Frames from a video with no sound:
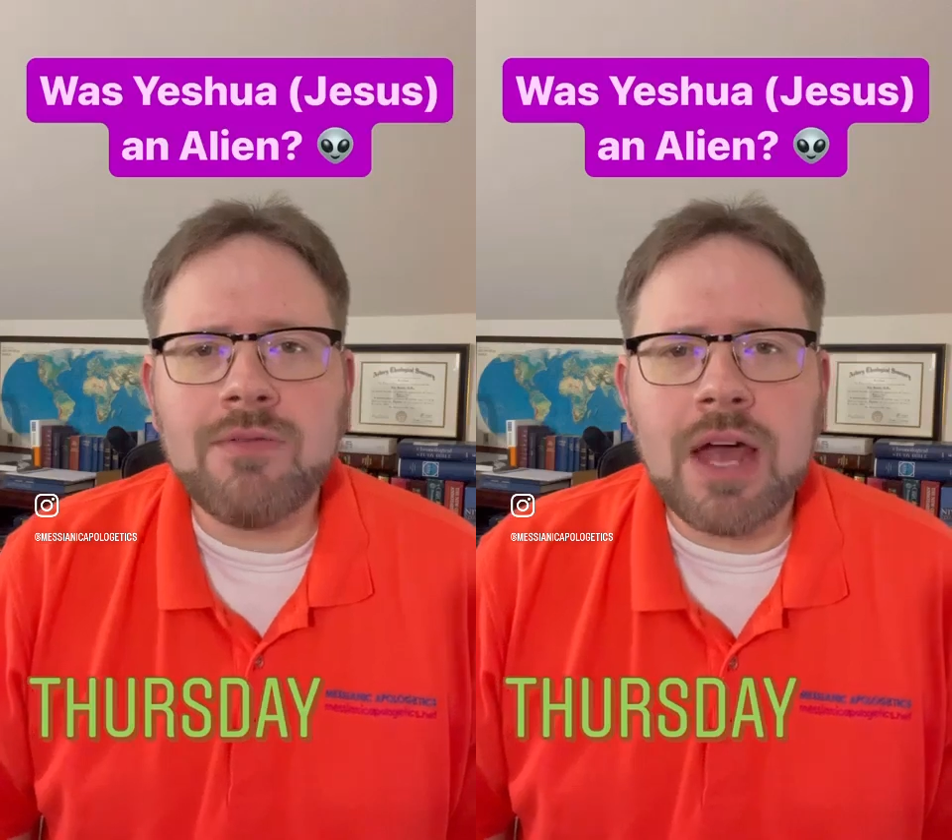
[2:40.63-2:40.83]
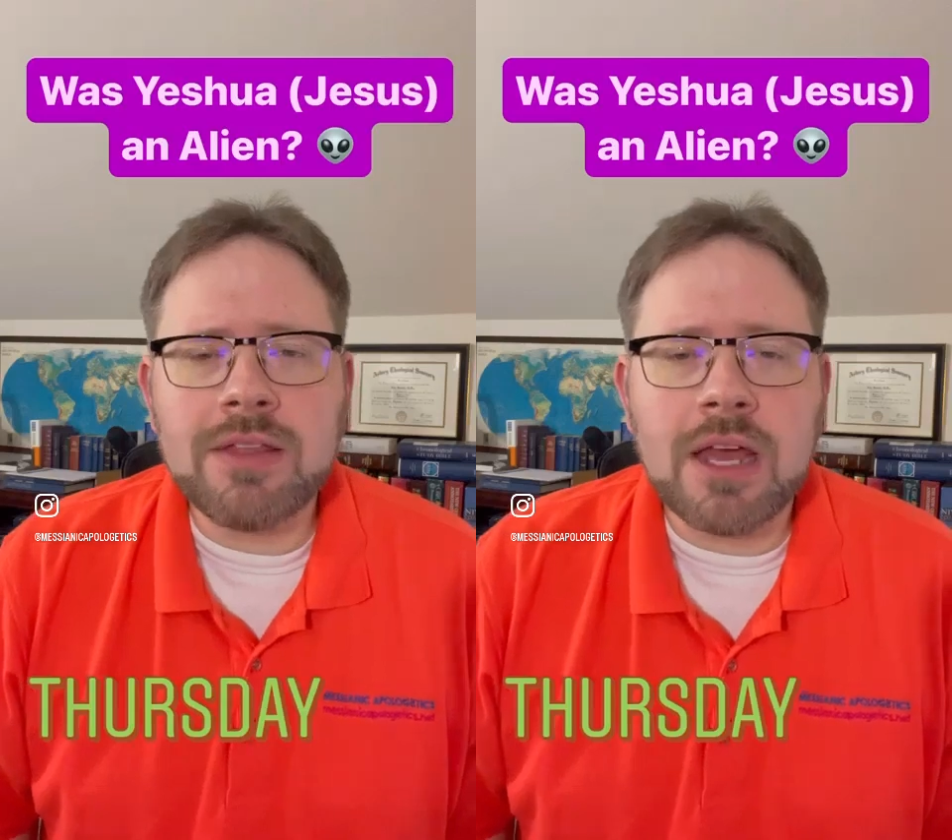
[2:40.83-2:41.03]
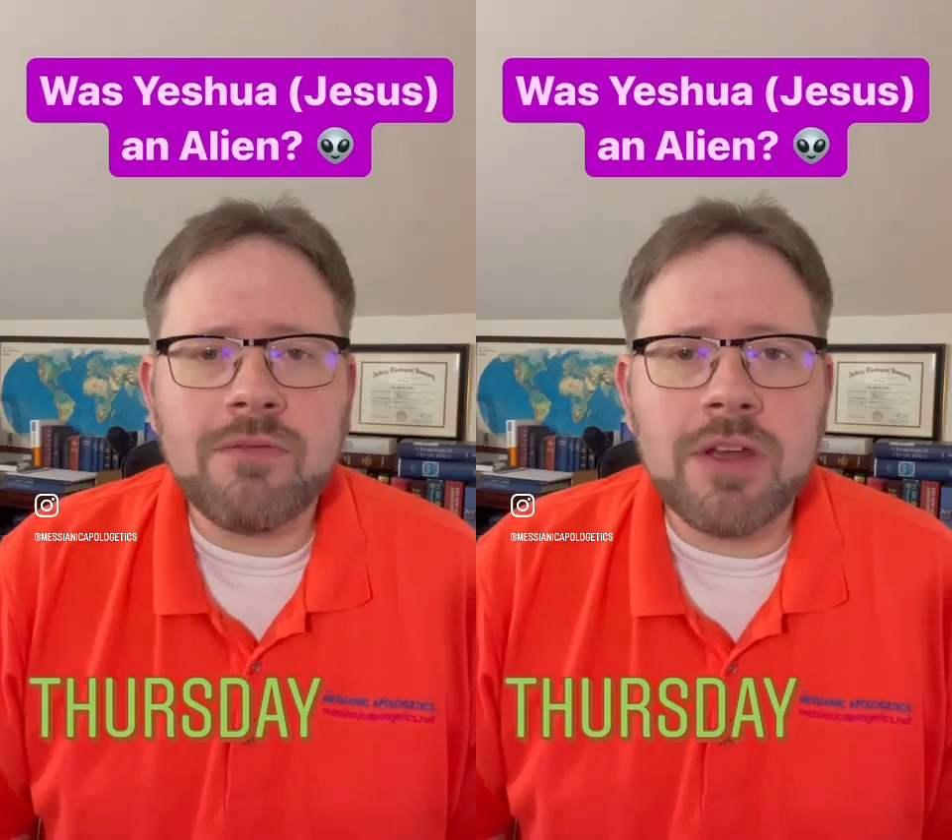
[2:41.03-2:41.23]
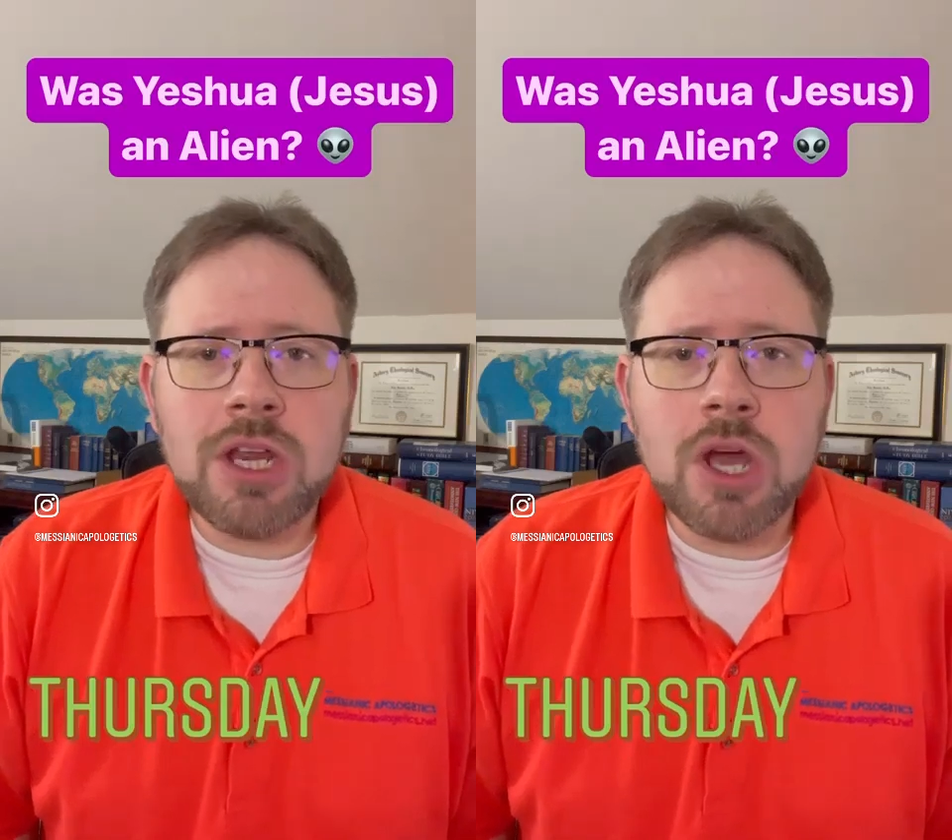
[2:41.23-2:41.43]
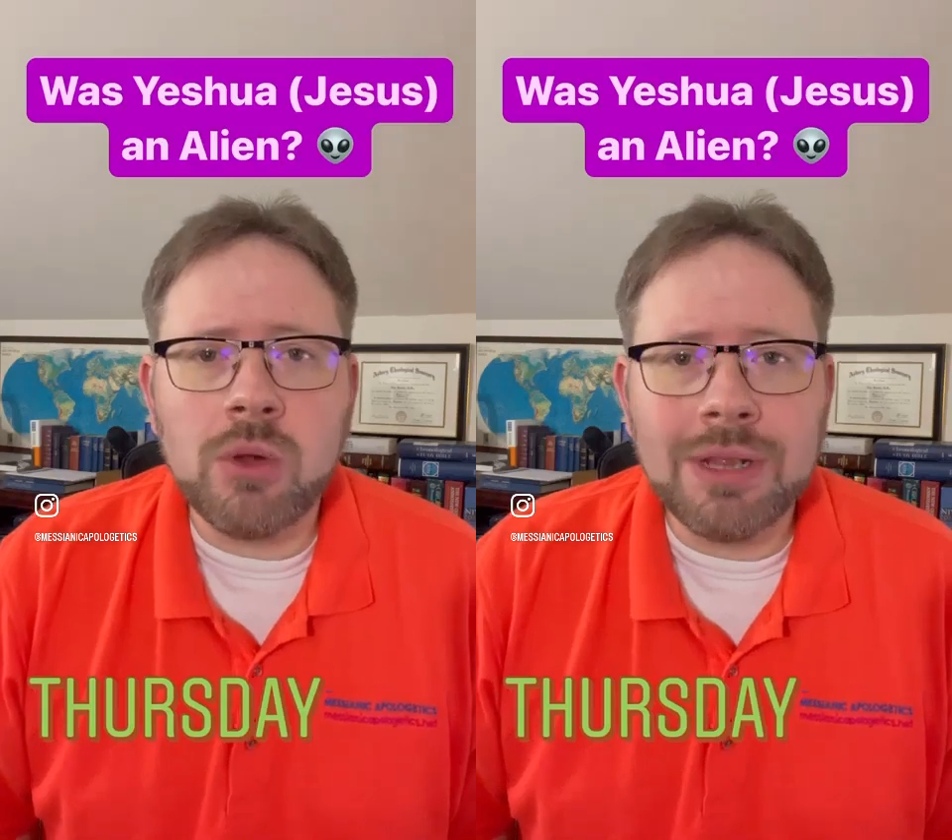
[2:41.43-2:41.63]
got that
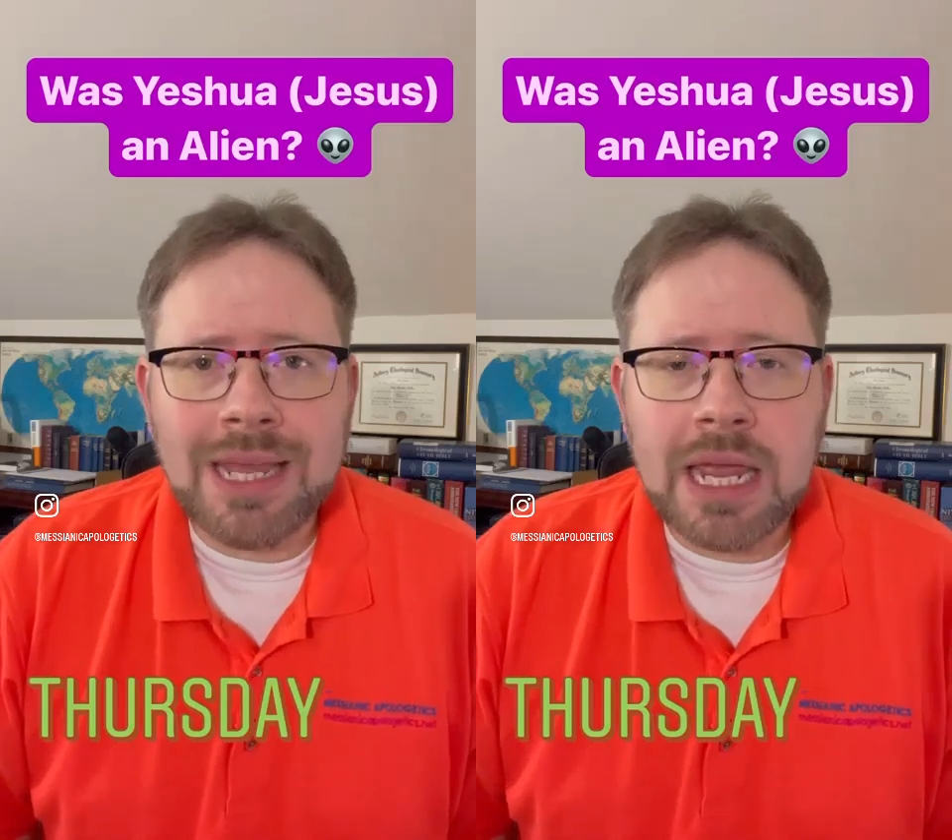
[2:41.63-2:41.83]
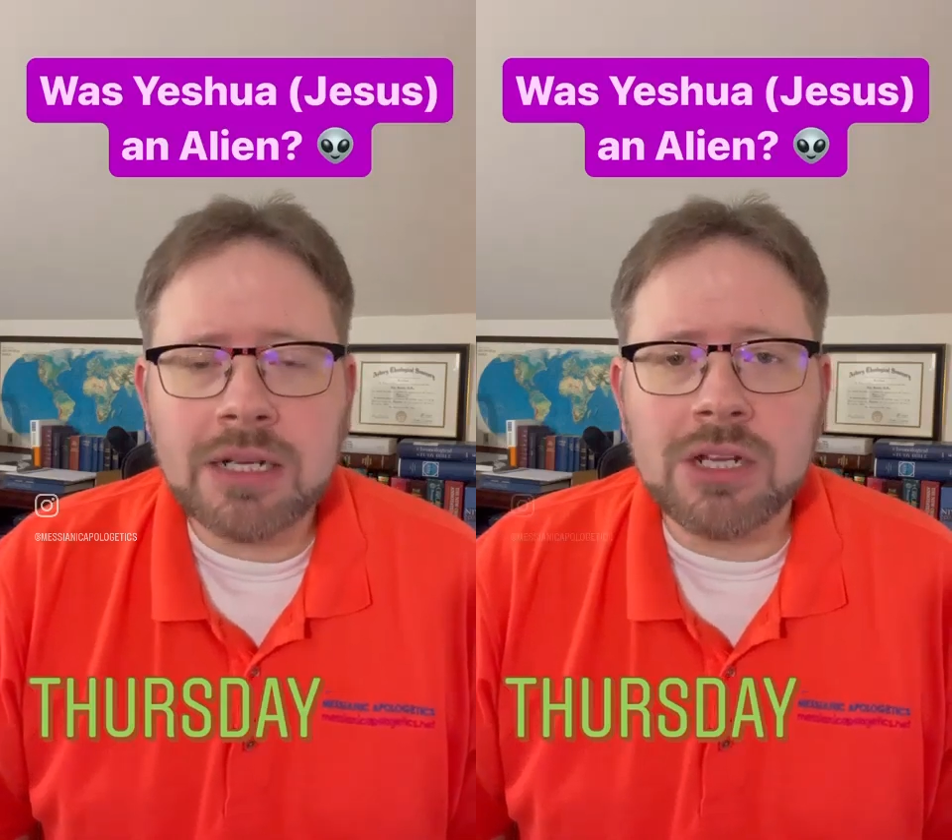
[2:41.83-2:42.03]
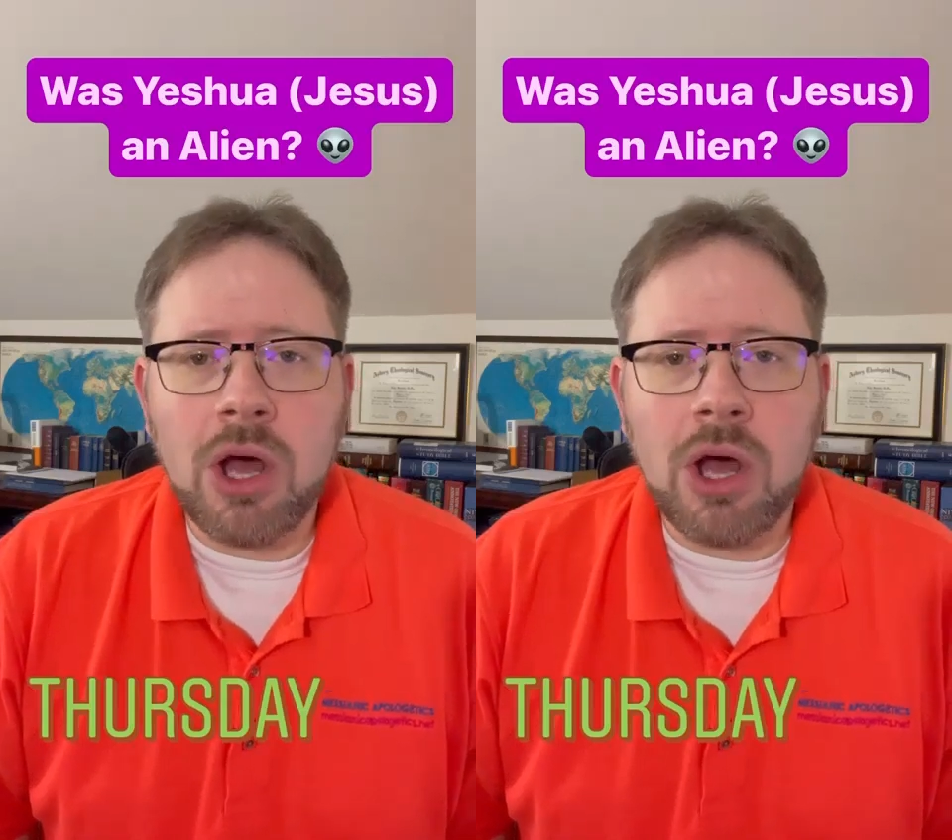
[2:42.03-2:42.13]
video linked